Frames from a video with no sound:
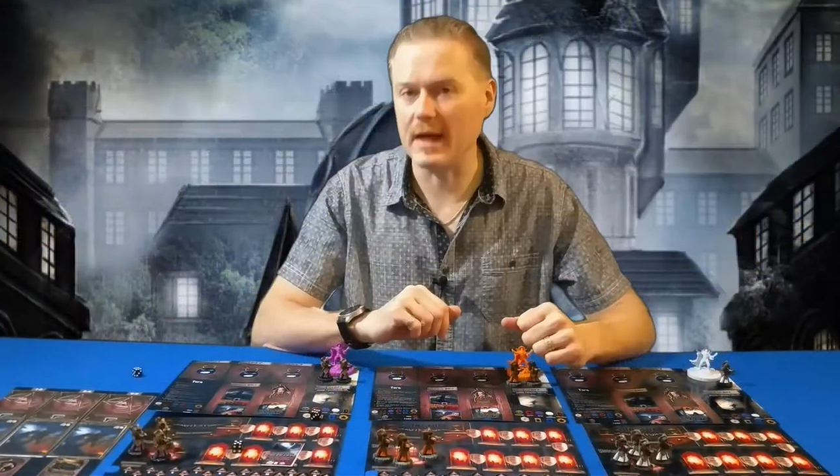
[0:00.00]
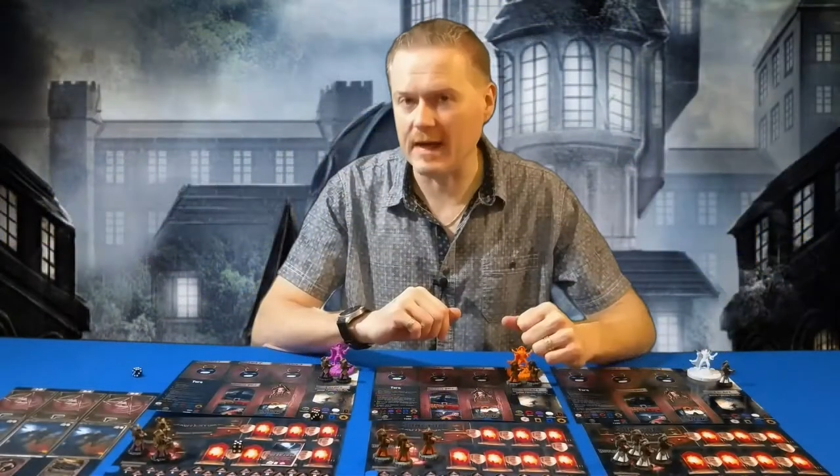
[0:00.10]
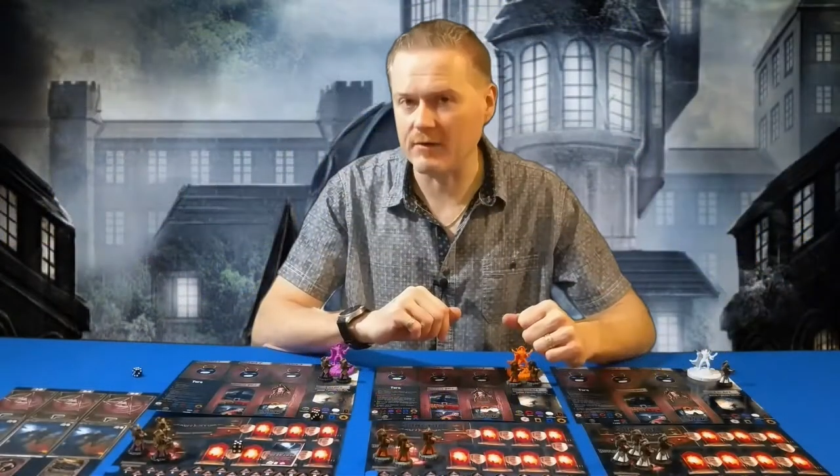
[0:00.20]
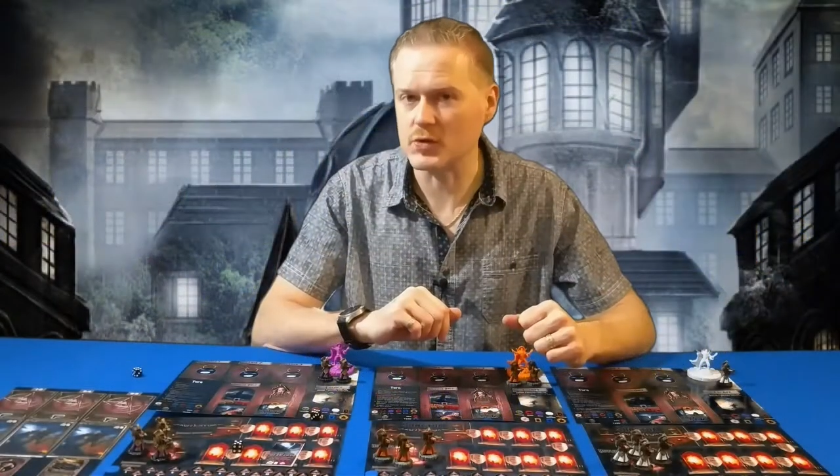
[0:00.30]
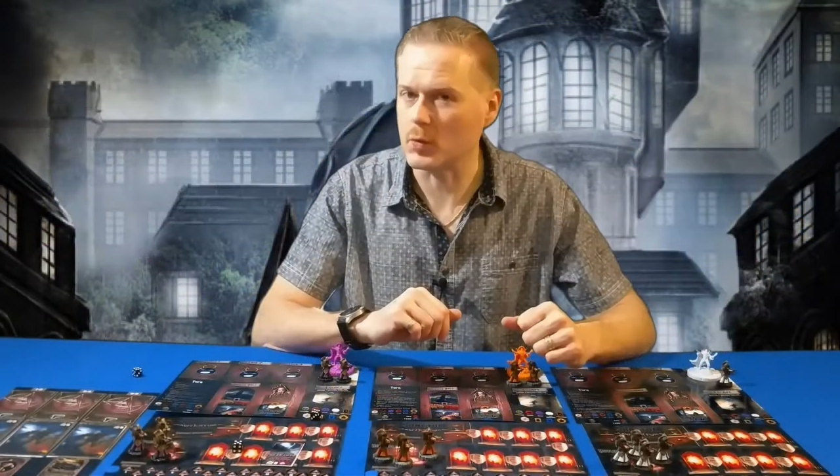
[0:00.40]
your
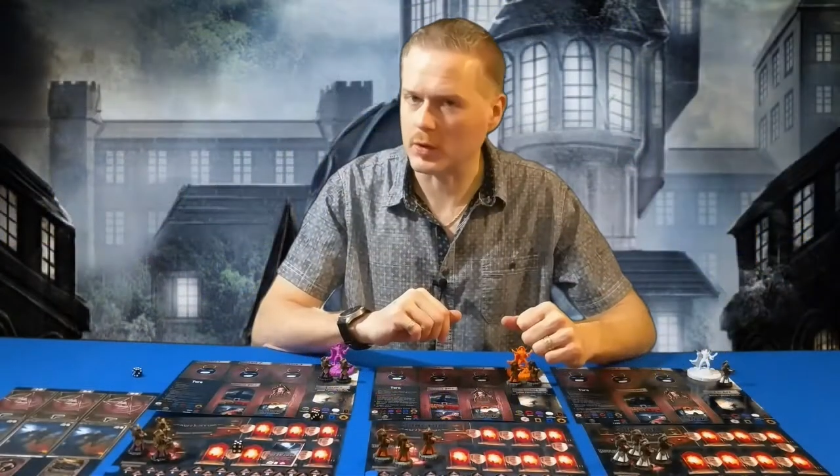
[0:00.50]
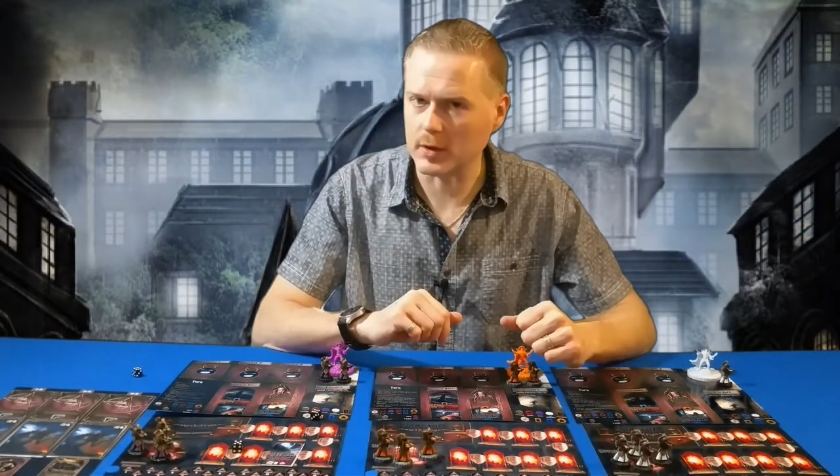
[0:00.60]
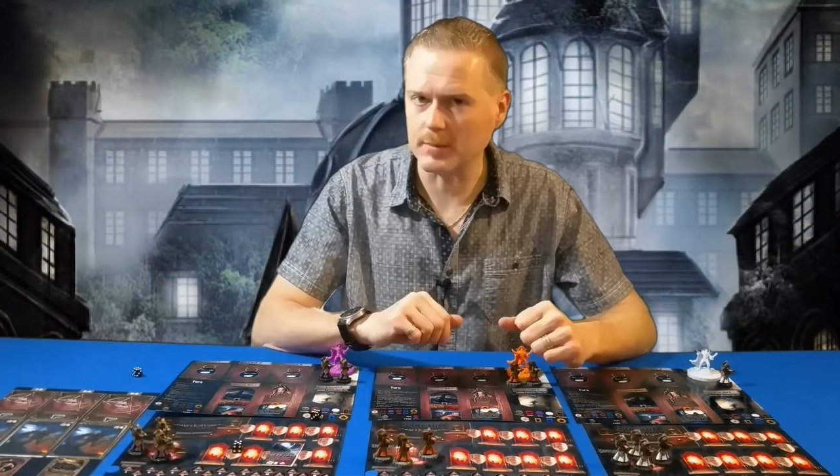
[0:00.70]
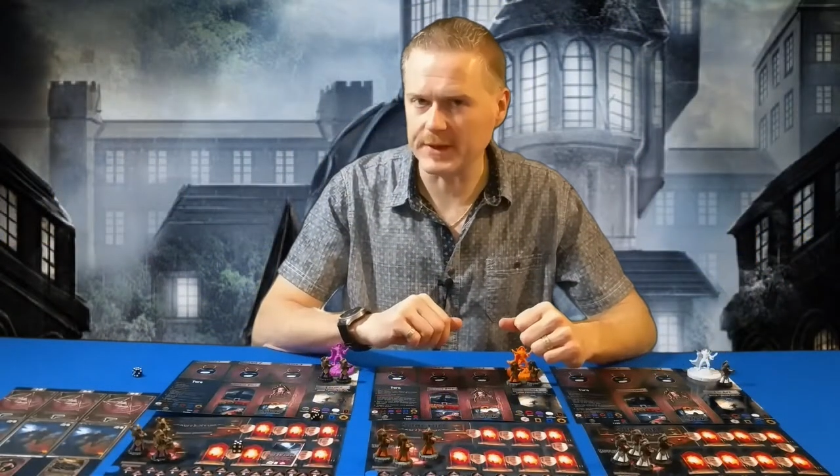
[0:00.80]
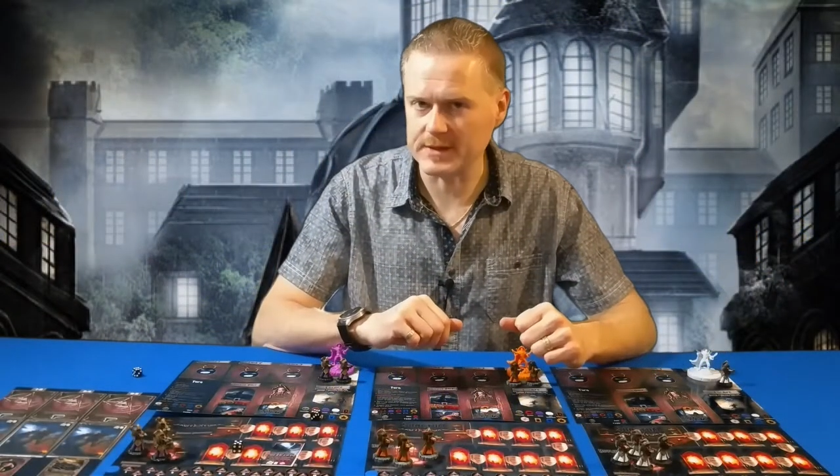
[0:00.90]
average
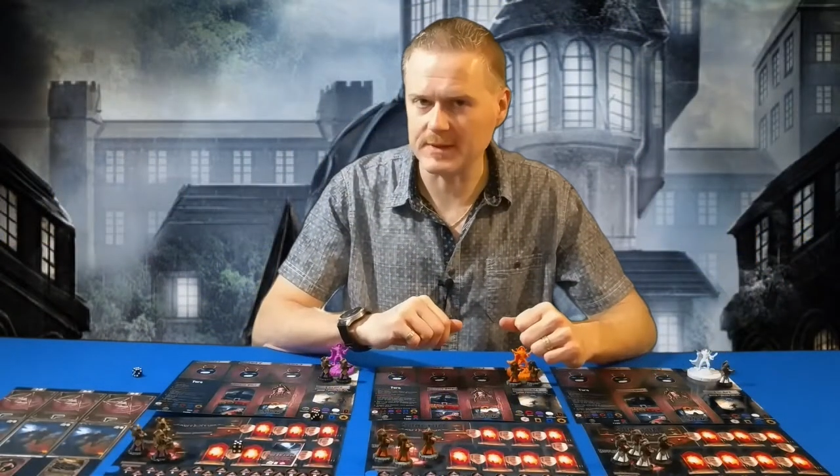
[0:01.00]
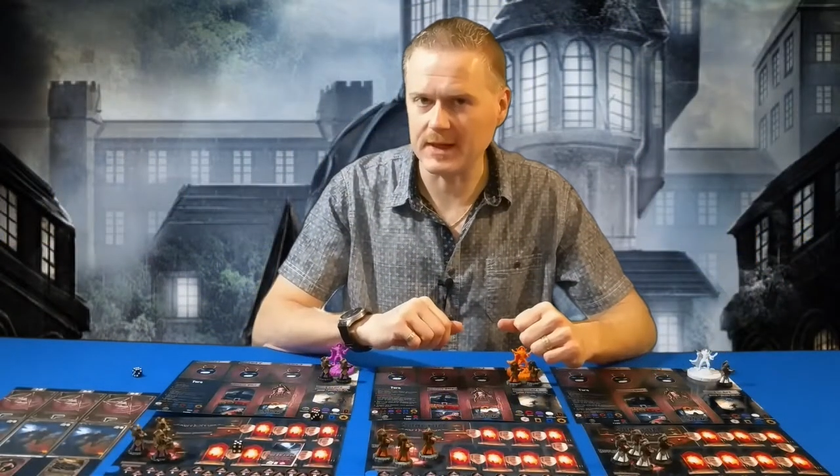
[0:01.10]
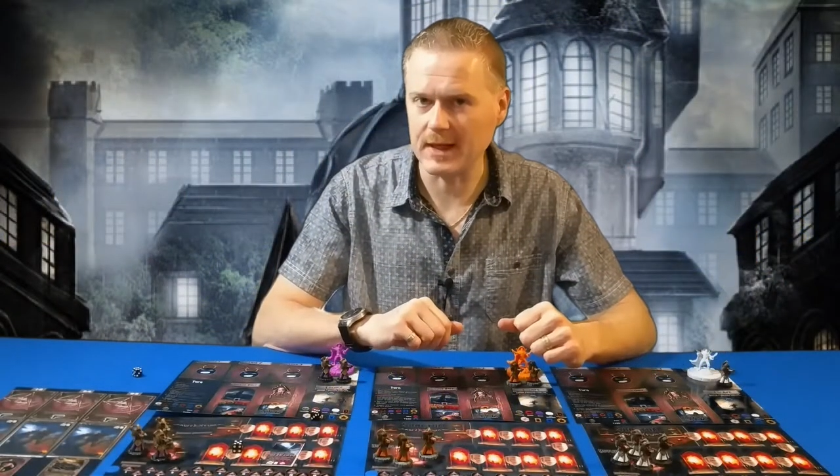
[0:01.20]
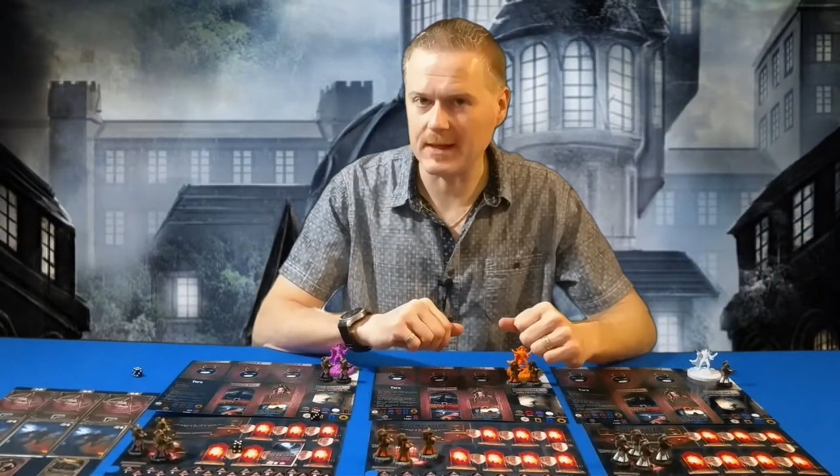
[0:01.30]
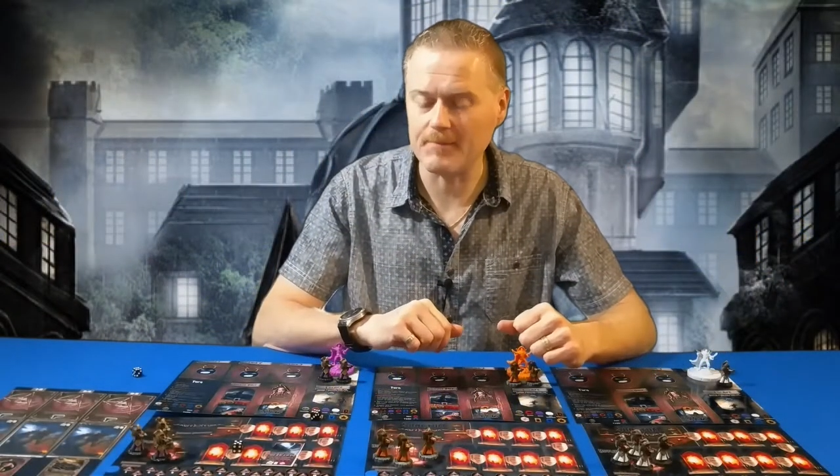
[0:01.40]
worker placement
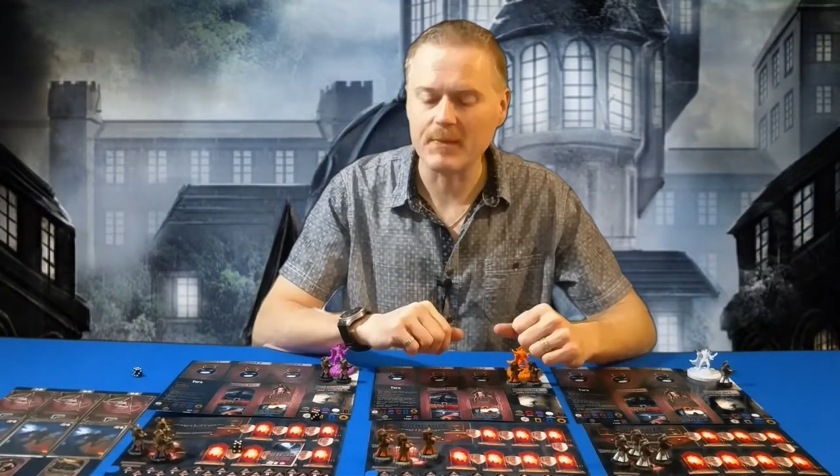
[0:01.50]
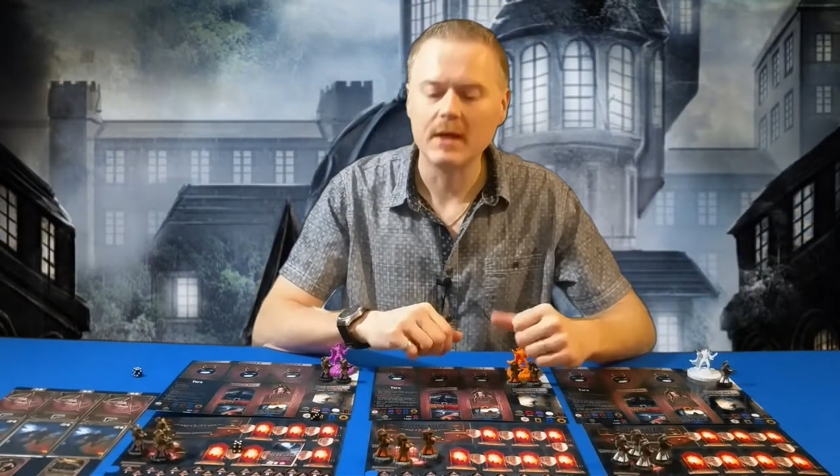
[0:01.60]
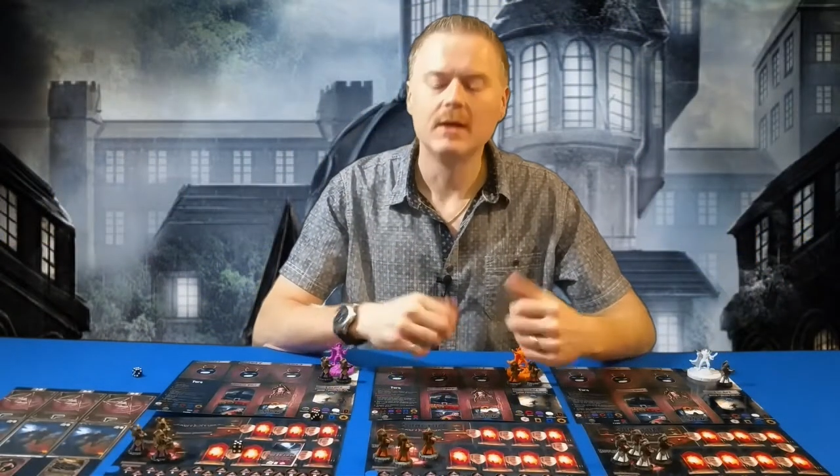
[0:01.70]
game.